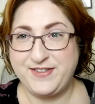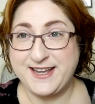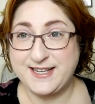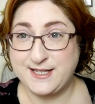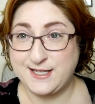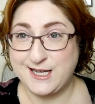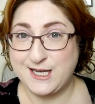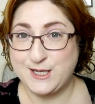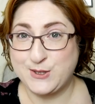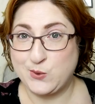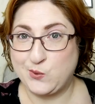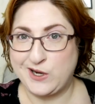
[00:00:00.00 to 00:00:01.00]
This
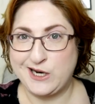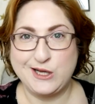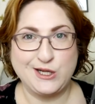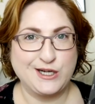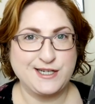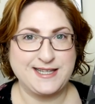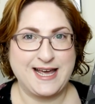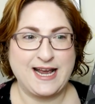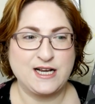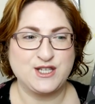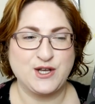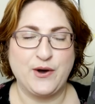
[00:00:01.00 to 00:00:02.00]
is what it looks
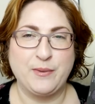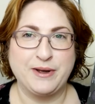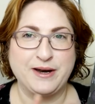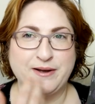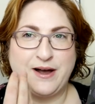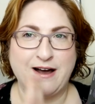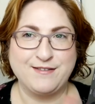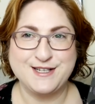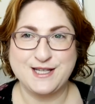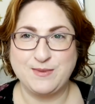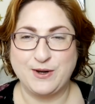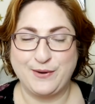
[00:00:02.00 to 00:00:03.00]
like, so I'm gonna
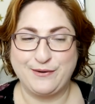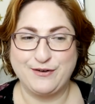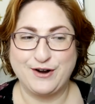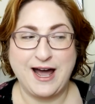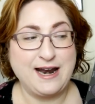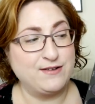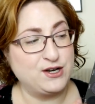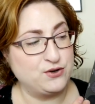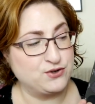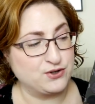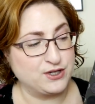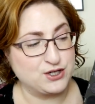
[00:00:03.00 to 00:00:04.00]
obviously be going for kind of a
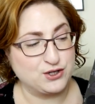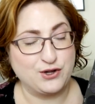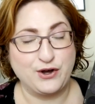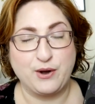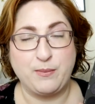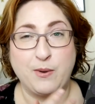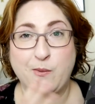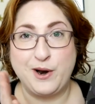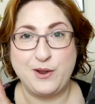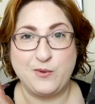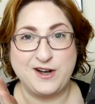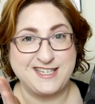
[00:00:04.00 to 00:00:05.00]
neutralish look, but one
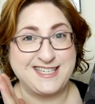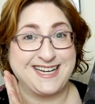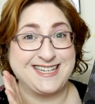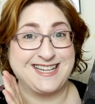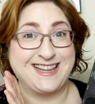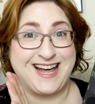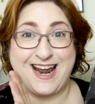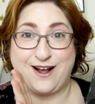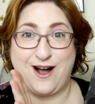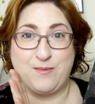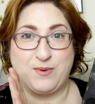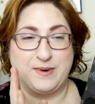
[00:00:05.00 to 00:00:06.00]
of the ones that gets a lot of
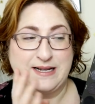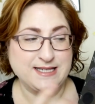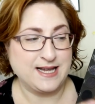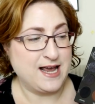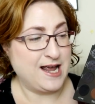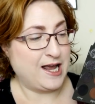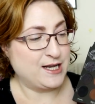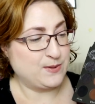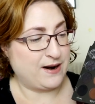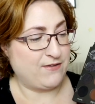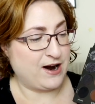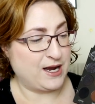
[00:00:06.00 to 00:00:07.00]
compliments is
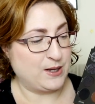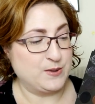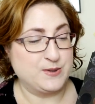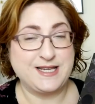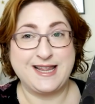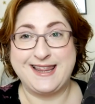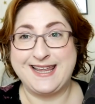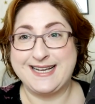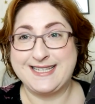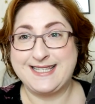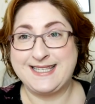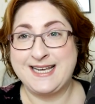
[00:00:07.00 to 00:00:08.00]
whenever I use
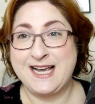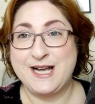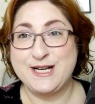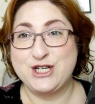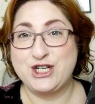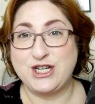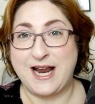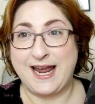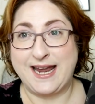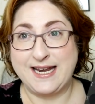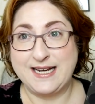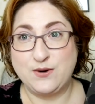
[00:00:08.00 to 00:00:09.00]
this
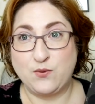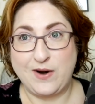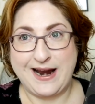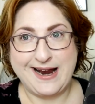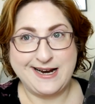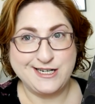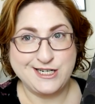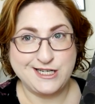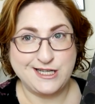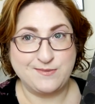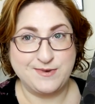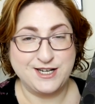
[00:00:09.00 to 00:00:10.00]
shade
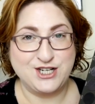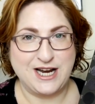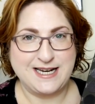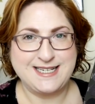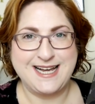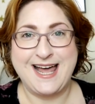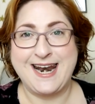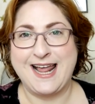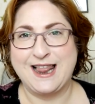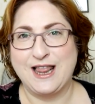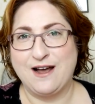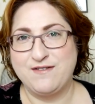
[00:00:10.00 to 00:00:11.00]
range, the magenta, and I
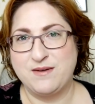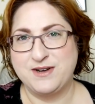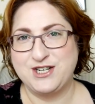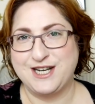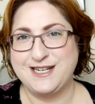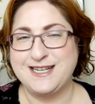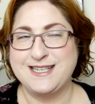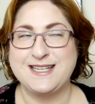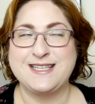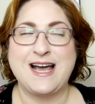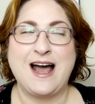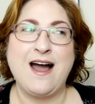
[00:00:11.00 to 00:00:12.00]
love the magentas.
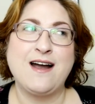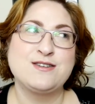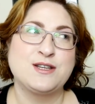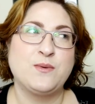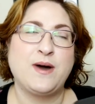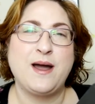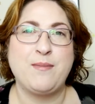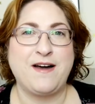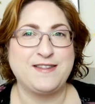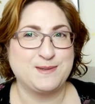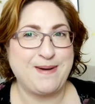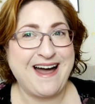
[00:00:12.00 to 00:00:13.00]
It's actually why I
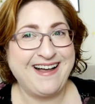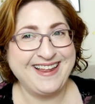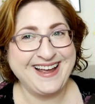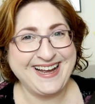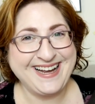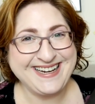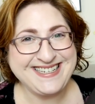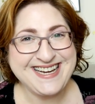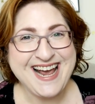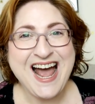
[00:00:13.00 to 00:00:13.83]
bought this palette.